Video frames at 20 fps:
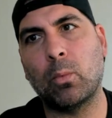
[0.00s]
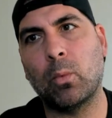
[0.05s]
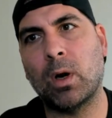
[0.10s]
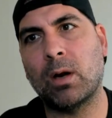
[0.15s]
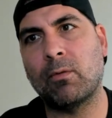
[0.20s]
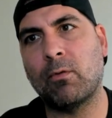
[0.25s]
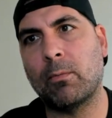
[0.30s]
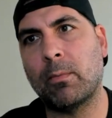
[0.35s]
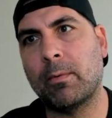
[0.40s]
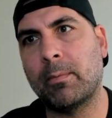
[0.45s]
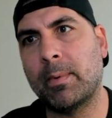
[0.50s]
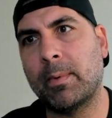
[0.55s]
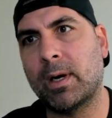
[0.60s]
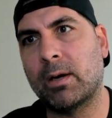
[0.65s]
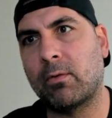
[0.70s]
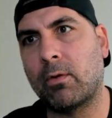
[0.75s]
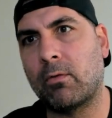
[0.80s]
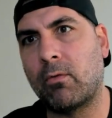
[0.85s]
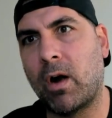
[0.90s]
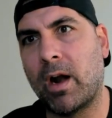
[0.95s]
one of them a
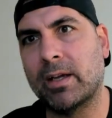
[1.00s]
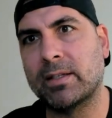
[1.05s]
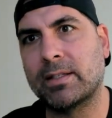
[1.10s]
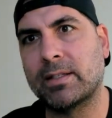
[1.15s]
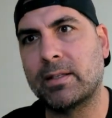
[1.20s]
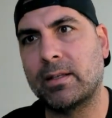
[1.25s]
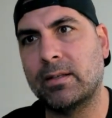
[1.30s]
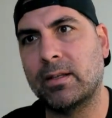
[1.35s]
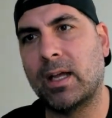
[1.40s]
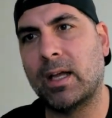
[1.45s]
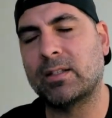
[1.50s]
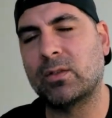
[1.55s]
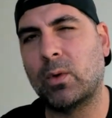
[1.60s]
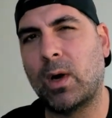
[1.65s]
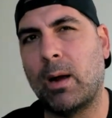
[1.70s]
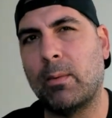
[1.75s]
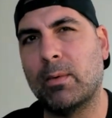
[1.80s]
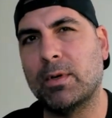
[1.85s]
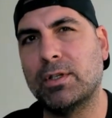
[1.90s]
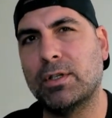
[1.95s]
bit of a rest. That's
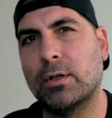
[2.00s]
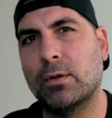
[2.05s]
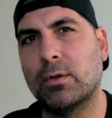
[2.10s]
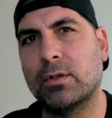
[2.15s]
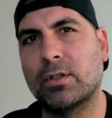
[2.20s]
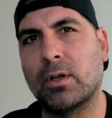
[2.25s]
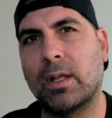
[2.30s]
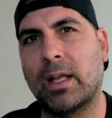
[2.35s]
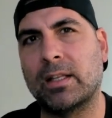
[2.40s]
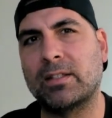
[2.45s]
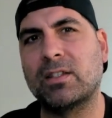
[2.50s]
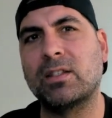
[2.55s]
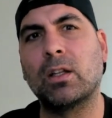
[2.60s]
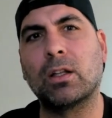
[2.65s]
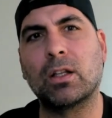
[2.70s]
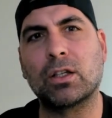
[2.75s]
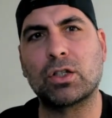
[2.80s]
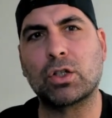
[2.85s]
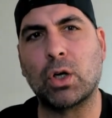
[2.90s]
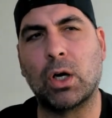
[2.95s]
what I would do. So that's
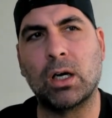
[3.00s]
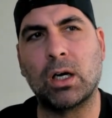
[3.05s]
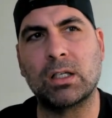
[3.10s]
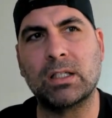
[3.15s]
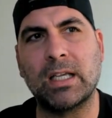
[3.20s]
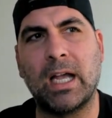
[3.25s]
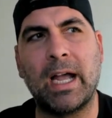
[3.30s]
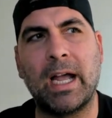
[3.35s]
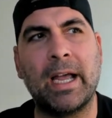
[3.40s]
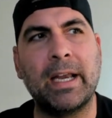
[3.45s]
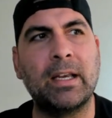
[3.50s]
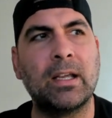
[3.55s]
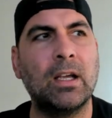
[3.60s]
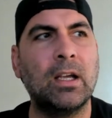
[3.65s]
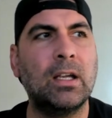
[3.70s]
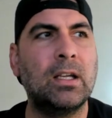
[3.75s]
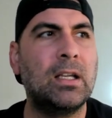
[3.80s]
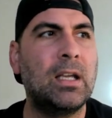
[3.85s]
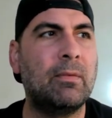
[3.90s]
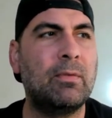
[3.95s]
still a strong side.
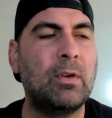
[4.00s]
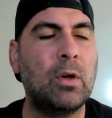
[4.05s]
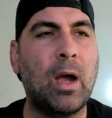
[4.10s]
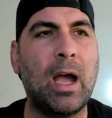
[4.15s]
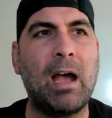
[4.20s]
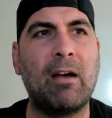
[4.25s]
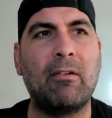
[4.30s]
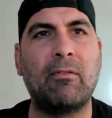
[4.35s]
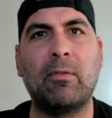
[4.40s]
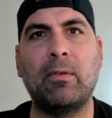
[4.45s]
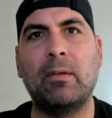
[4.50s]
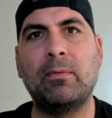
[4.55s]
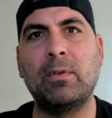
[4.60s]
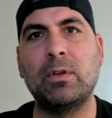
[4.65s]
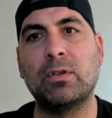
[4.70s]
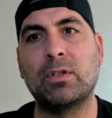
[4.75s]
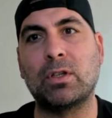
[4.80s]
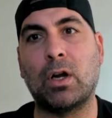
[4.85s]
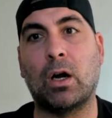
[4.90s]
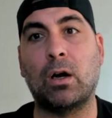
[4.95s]
If
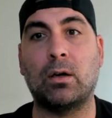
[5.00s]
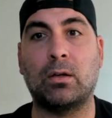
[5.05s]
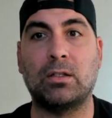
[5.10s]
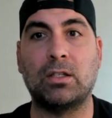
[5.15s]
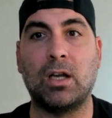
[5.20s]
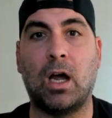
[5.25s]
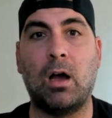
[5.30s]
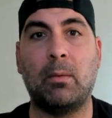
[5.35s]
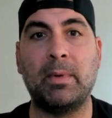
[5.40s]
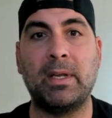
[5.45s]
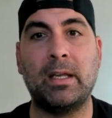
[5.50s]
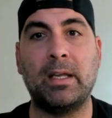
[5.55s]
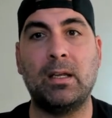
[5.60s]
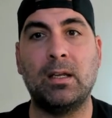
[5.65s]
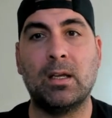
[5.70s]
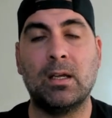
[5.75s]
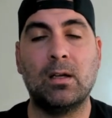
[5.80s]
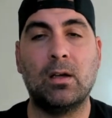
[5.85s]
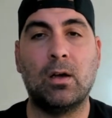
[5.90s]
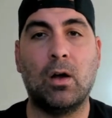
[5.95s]
you start
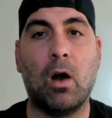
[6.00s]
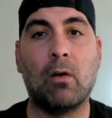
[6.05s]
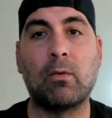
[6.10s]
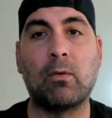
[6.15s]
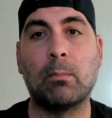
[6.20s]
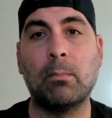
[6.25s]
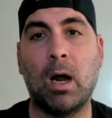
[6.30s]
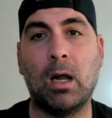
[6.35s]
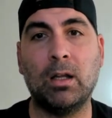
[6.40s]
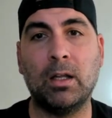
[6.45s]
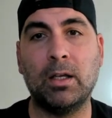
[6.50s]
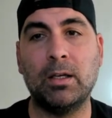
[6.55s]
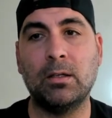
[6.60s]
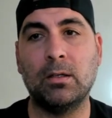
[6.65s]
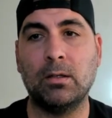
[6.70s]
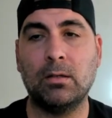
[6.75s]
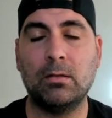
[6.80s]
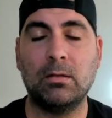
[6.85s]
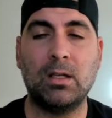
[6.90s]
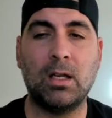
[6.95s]
Dalby over
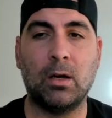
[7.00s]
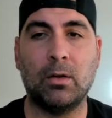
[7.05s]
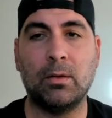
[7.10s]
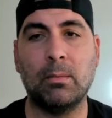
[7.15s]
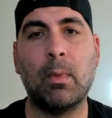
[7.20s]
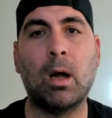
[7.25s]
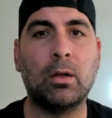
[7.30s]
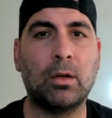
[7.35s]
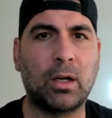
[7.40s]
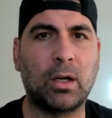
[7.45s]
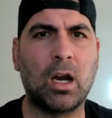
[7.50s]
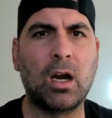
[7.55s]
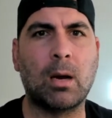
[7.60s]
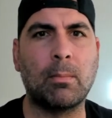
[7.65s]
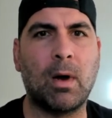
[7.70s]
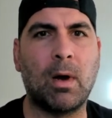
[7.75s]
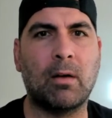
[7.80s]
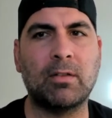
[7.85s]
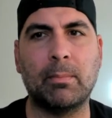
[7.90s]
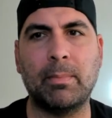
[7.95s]
Mullen, the Mullen can
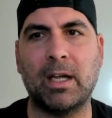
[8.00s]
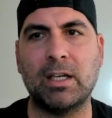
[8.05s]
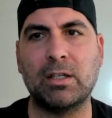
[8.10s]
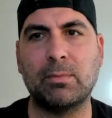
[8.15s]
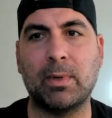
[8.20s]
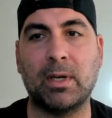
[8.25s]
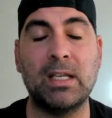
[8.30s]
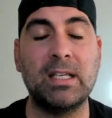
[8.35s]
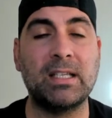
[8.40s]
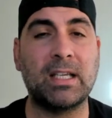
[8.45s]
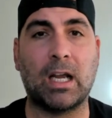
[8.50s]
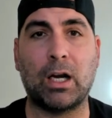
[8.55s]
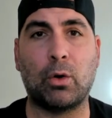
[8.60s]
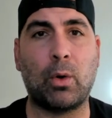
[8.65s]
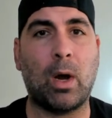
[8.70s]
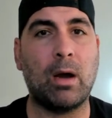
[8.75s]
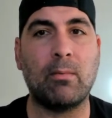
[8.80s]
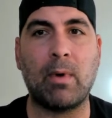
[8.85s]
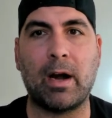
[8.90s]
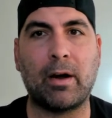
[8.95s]
come off the bench, but he's got a
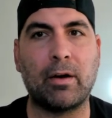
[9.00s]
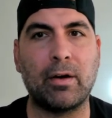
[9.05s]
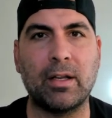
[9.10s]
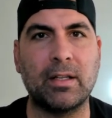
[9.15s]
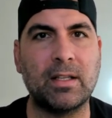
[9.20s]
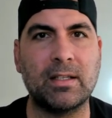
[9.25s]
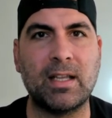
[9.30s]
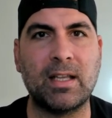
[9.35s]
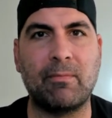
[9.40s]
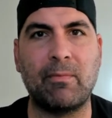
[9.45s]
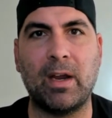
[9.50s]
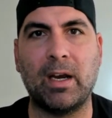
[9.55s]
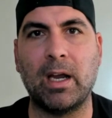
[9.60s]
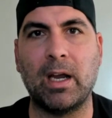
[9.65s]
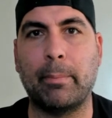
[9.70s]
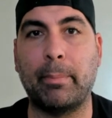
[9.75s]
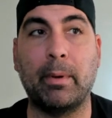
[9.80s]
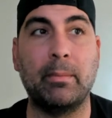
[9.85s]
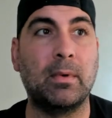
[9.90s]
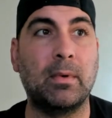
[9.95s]
great record in this FA
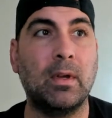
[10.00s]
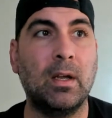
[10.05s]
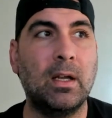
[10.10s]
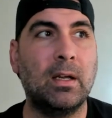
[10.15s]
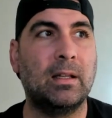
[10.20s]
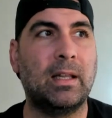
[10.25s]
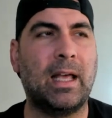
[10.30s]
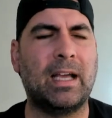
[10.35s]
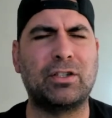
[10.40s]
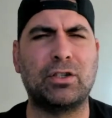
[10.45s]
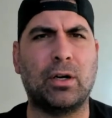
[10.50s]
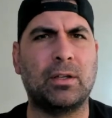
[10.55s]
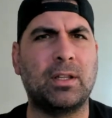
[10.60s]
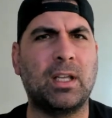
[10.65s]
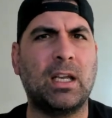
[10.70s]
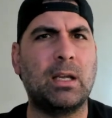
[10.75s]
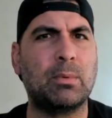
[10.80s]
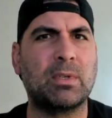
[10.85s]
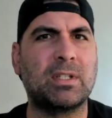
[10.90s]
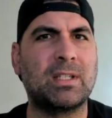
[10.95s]
Cup. And last year, I
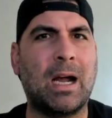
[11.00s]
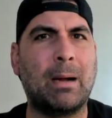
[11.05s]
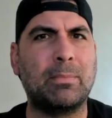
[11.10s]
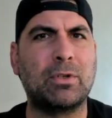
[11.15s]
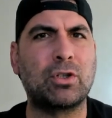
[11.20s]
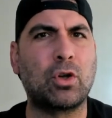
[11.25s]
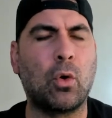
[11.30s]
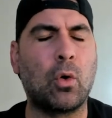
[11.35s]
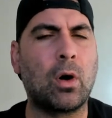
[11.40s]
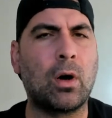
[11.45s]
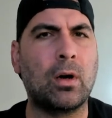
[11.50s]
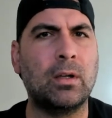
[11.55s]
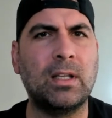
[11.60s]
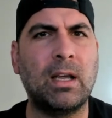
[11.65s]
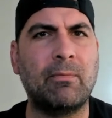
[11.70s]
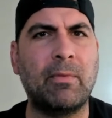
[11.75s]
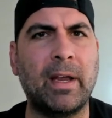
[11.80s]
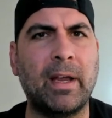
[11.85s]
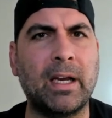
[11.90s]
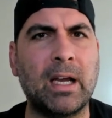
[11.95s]
think he was top scorer in
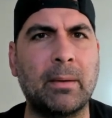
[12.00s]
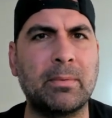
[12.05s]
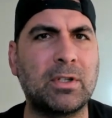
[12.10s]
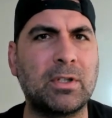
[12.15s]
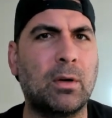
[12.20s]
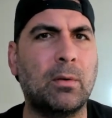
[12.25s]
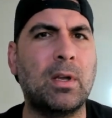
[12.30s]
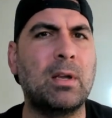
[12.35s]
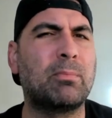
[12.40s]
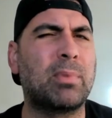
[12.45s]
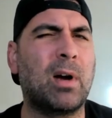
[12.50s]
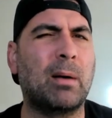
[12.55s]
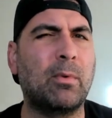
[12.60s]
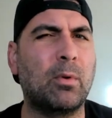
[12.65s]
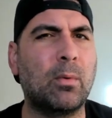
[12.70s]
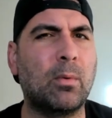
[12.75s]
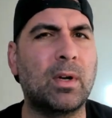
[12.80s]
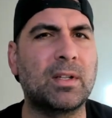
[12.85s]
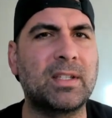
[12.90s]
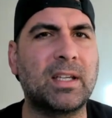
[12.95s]
the FA Cup, so he
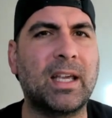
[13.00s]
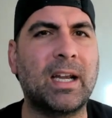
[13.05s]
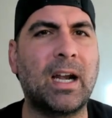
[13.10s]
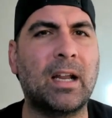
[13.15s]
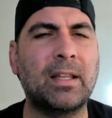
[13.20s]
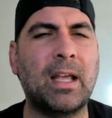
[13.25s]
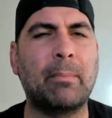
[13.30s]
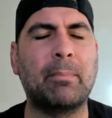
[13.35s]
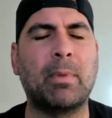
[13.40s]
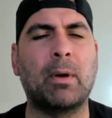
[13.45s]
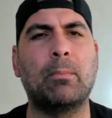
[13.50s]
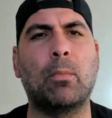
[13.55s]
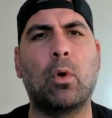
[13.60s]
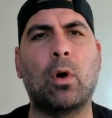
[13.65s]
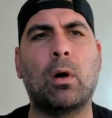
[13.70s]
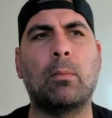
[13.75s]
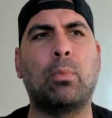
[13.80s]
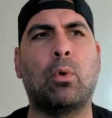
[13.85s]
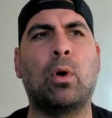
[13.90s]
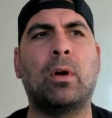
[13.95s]
probably wants to get on that. But
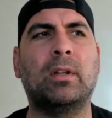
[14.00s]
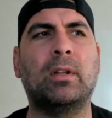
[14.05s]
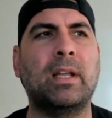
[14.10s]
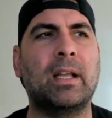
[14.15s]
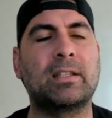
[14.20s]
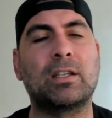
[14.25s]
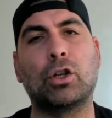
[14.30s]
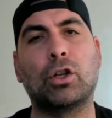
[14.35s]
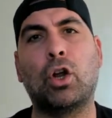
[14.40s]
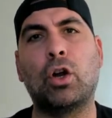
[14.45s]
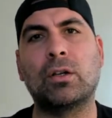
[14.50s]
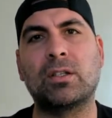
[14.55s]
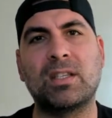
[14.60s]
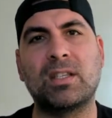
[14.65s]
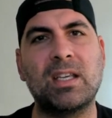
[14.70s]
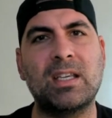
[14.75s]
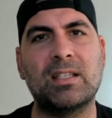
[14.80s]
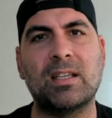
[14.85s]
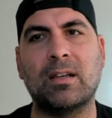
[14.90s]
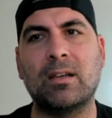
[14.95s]
more importantly, it's a long
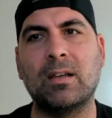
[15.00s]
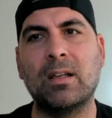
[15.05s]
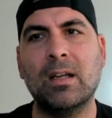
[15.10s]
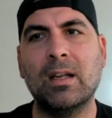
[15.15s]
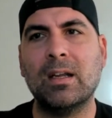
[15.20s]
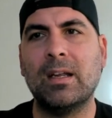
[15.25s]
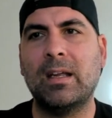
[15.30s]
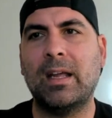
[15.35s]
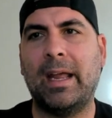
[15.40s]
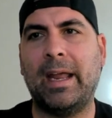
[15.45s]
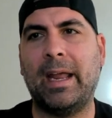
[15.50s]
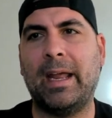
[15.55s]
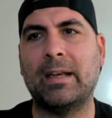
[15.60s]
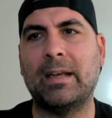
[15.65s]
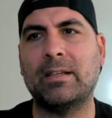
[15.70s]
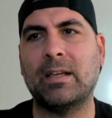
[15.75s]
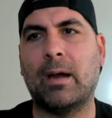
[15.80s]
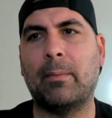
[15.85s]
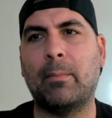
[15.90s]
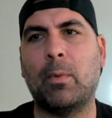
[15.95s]
season,
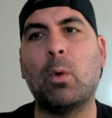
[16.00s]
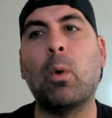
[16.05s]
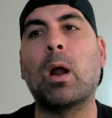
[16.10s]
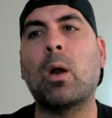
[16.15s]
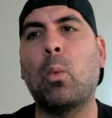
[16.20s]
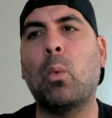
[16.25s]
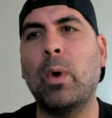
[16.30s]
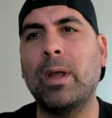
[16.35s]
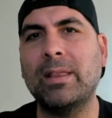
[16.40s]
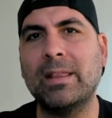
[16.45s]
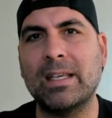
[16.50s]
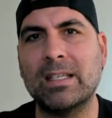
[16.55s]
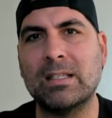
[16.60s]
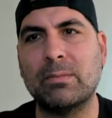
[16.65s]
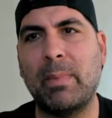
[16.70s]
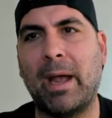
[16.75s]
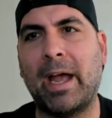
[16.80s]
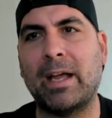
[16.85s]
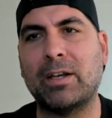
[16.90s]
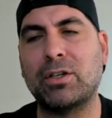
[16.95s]
and we want to win
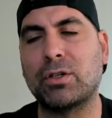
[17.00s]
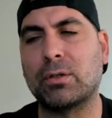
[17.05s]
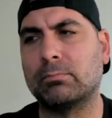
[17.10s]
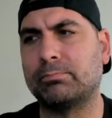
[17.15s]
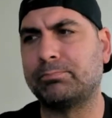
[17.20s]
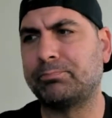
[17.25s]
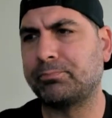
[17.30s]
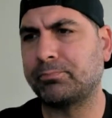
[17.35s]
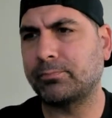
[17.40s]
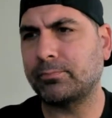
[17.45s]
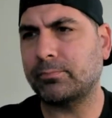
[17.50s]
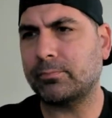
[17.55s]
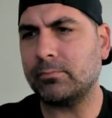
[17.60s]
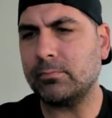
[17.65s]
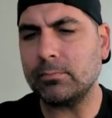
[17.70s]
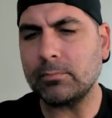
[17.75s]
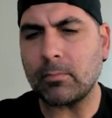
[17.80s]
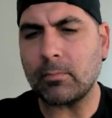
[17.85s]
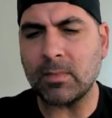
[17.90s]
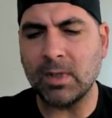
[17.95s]
this match.
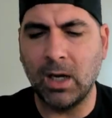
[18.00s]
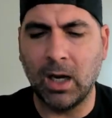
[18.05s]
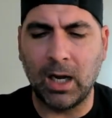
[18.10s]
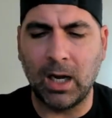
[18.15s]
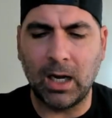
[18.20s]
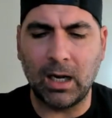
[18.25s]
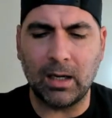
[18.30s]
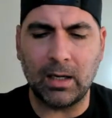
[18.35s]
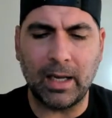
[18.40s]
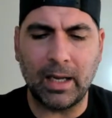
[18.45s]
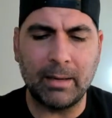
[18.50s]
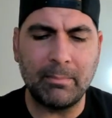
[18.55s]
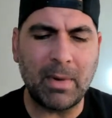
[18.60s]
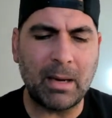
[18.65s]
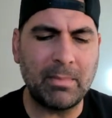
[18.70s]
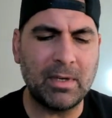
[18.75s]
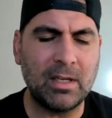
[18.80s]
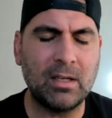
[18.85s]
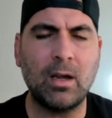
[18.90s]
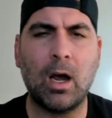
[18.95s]
And
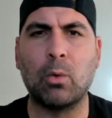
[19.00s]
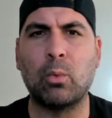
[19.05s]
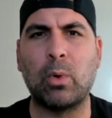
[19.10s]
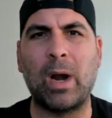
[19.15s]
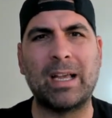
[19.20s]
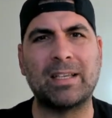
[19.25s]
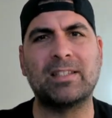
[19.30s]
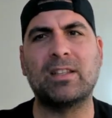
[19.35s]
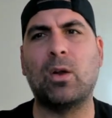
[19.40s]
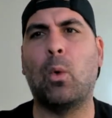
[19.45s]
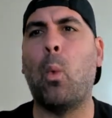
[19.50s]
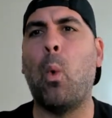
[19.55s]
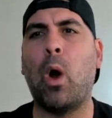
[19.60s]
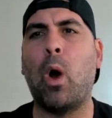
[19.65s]
maybe a rest to